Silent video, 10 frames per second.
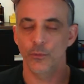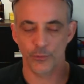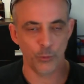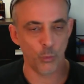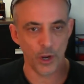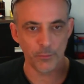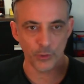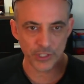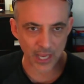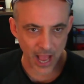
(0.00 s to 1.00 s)
The one
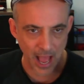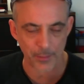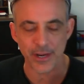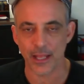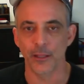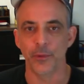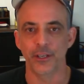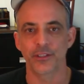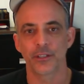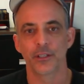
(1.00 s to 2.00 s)
most common element